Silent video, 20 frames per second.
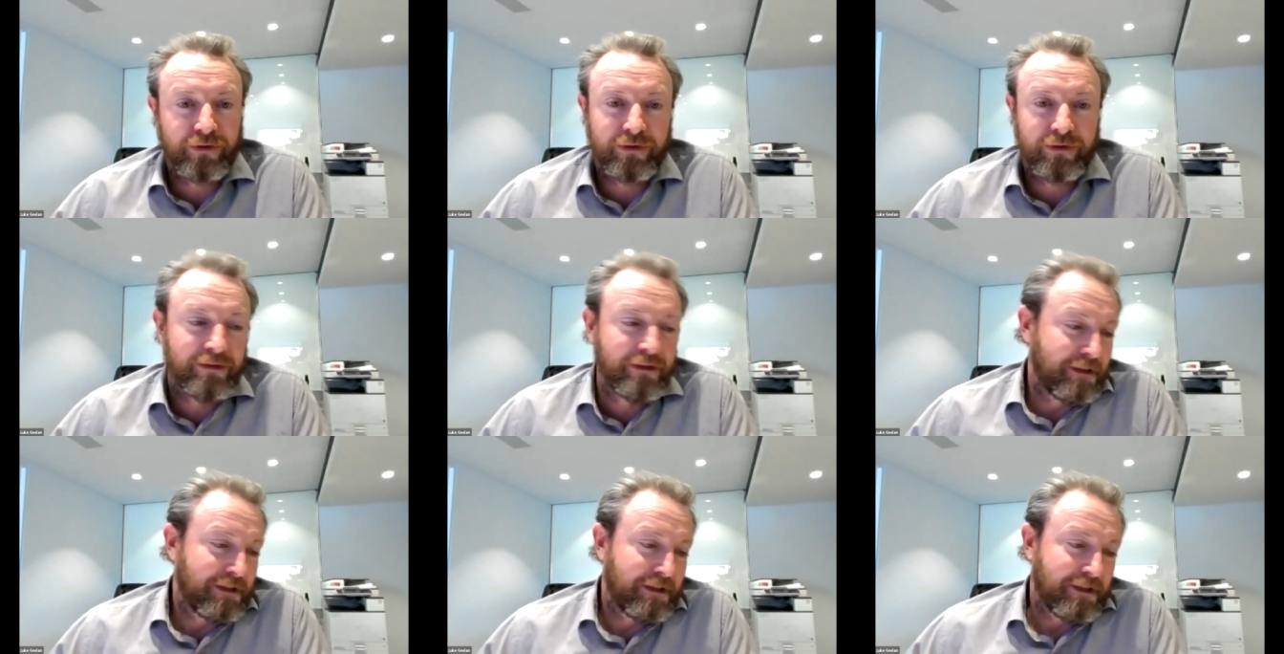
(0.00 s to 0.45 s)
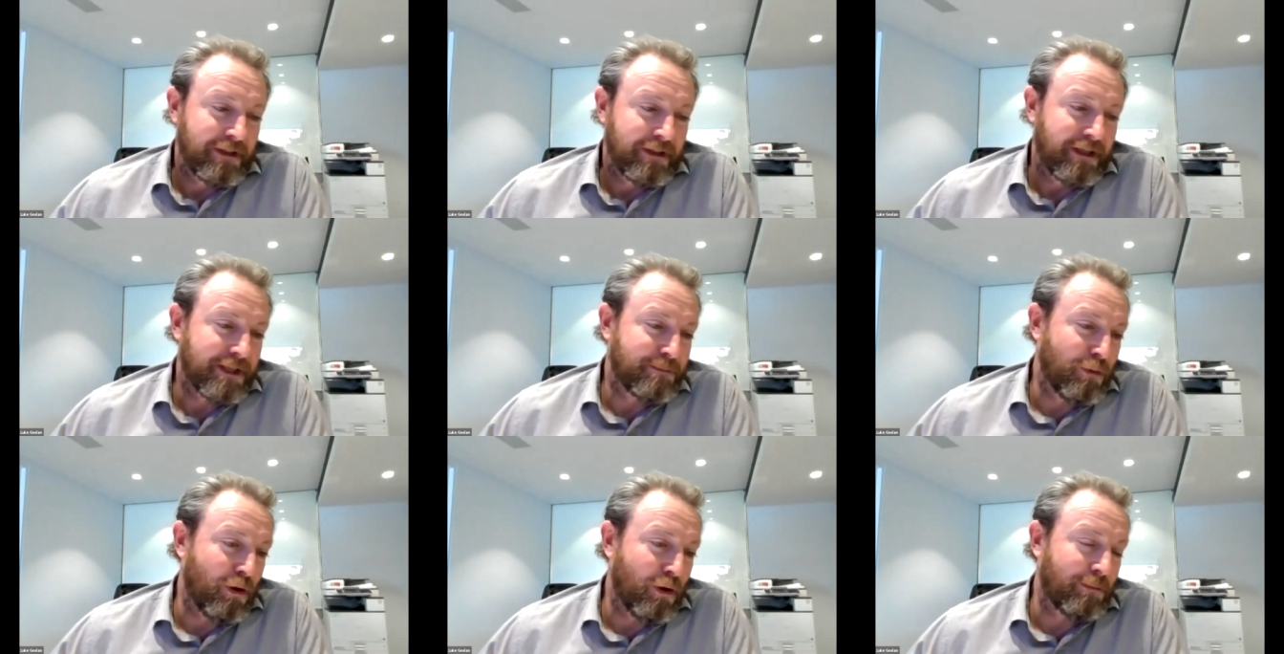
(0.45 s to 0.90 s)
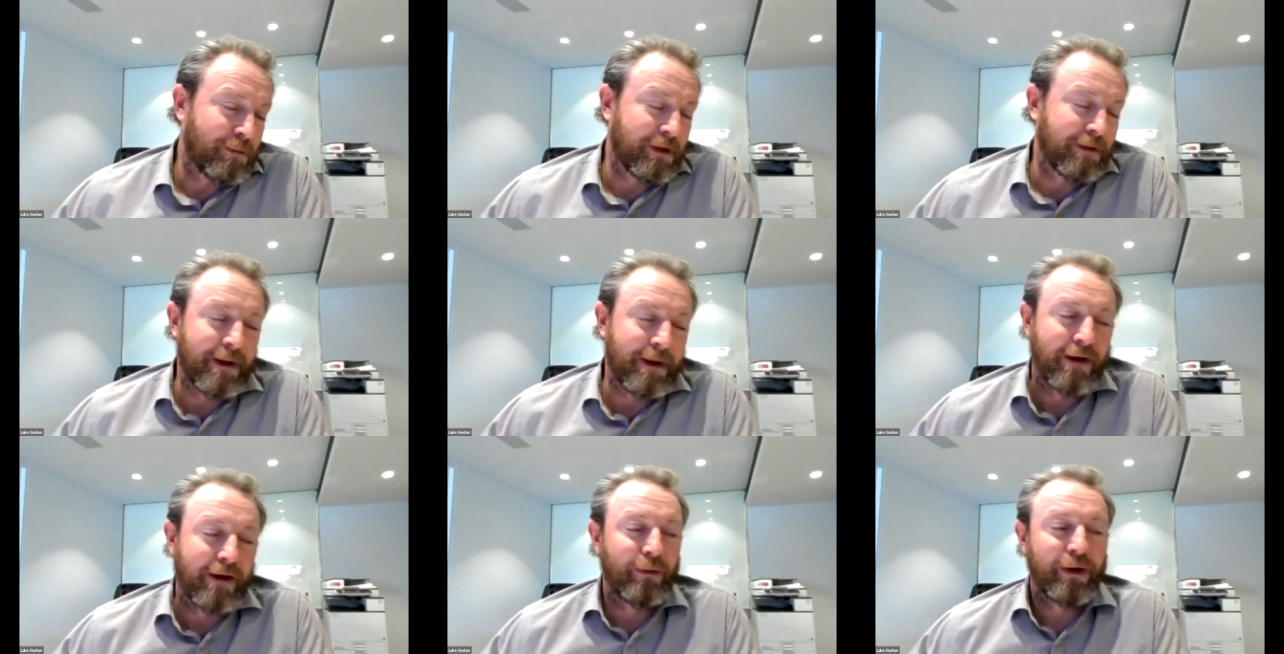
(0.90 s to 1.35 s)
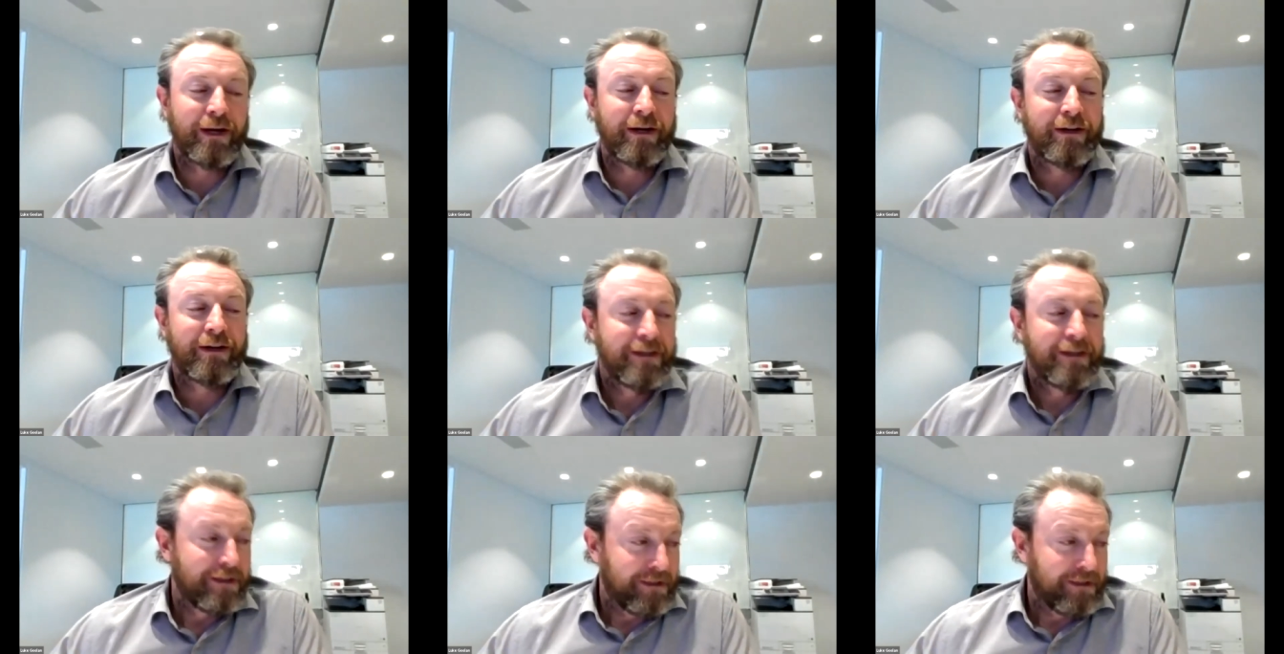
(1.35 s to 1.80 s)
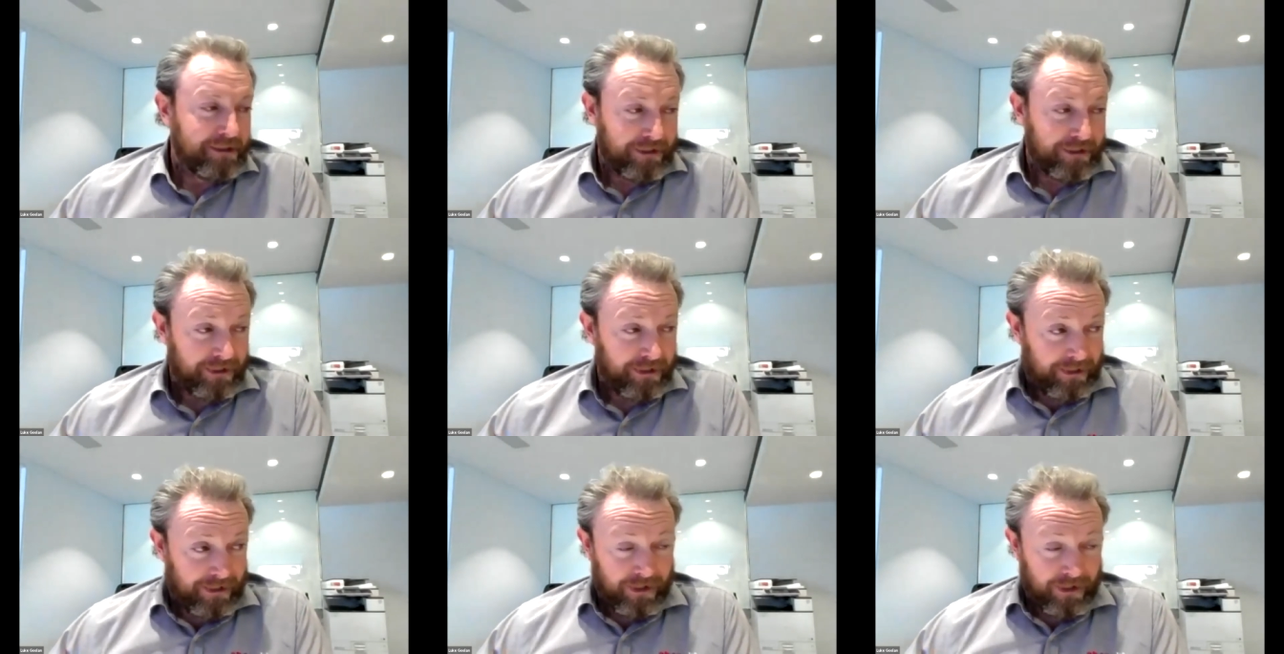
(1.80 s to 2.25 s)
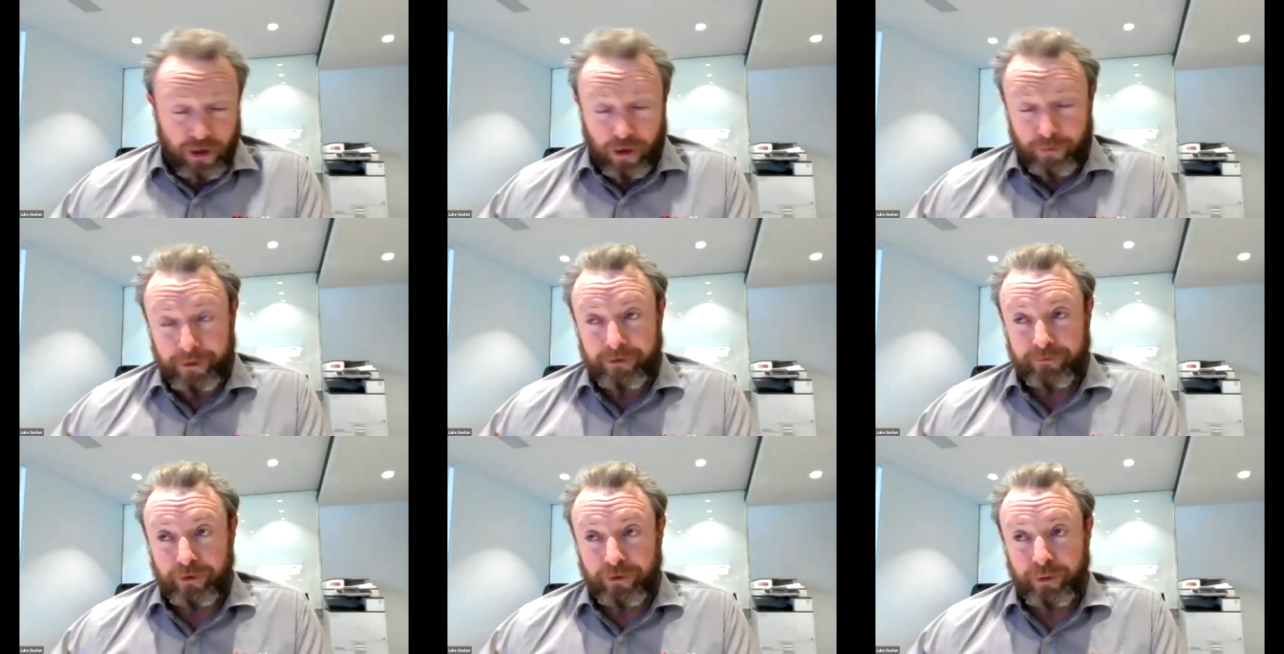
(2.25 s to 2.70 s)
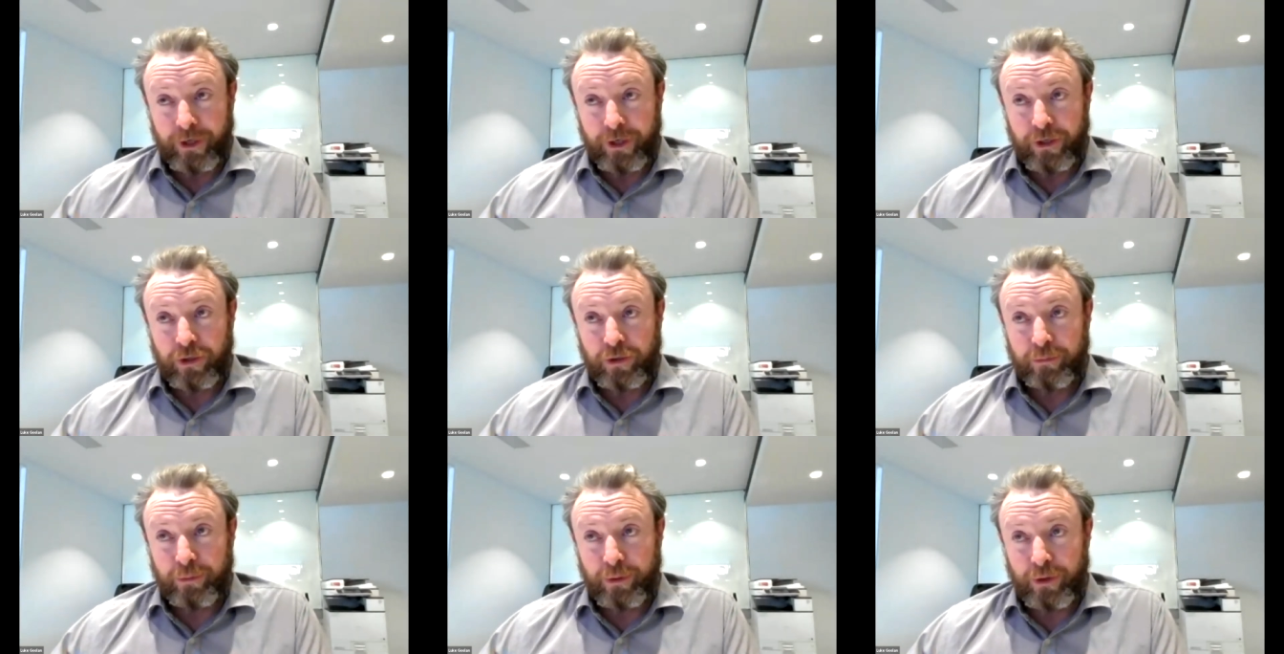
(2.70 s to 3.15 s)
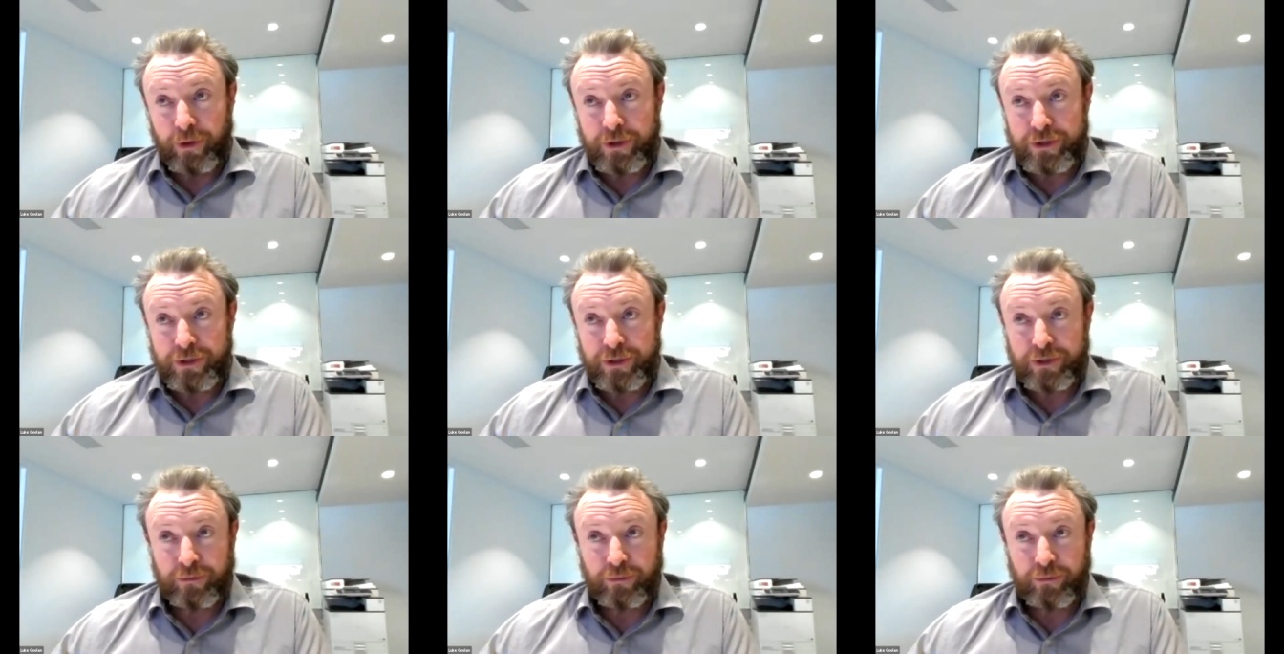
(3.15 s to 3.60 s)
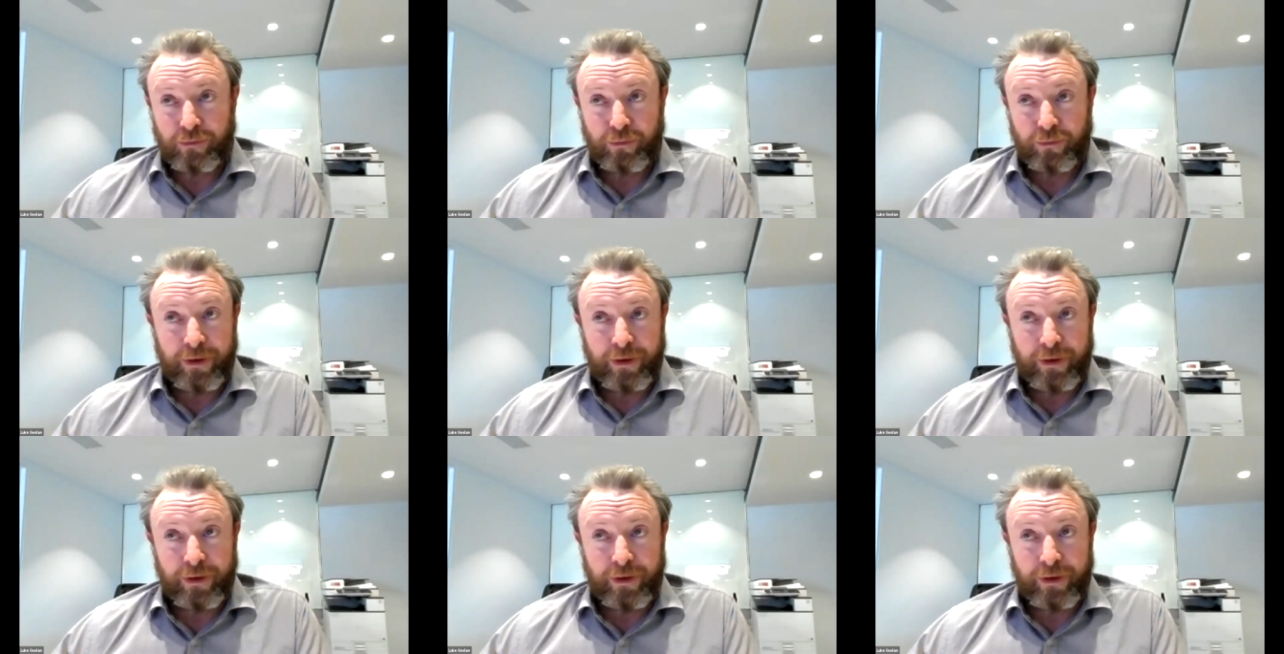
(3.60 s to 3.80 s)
And it might be about when I'm interviewing a new person,